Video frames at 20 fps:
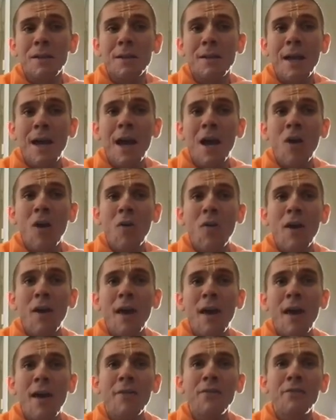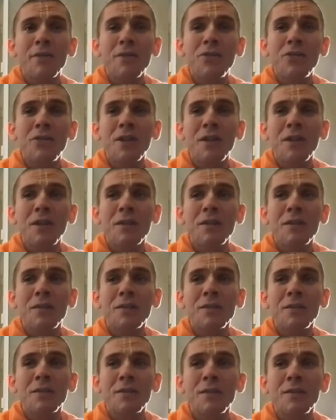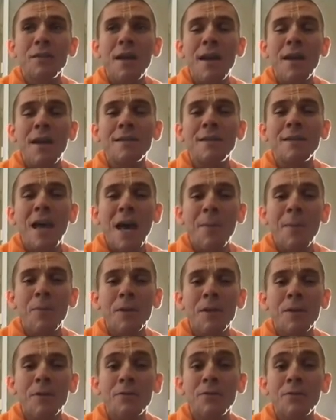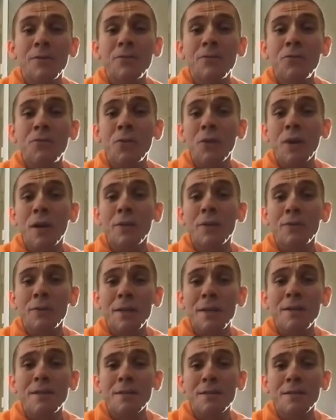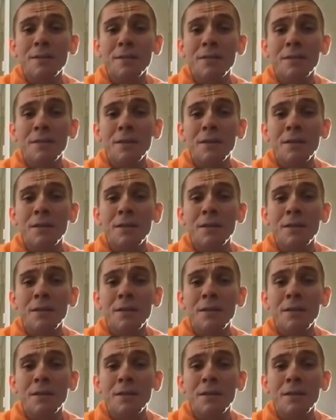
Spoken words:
Now, everything is happening for a reason.